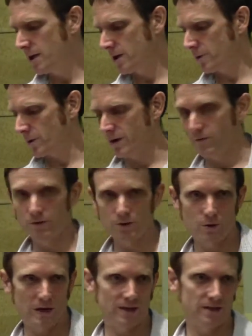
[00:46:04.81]
you're working with
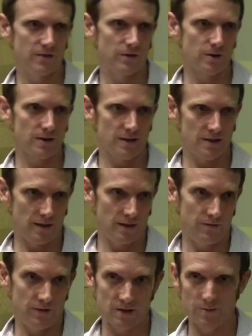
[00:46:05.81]
virtuality versus an
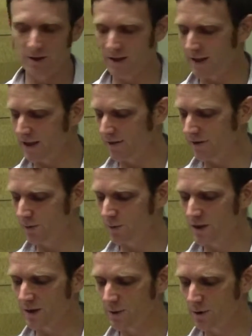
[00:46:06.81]
invisible scientific
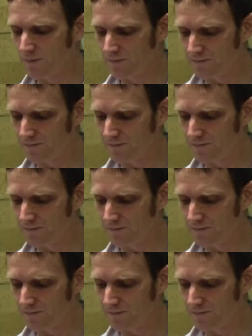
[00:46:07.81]
principle.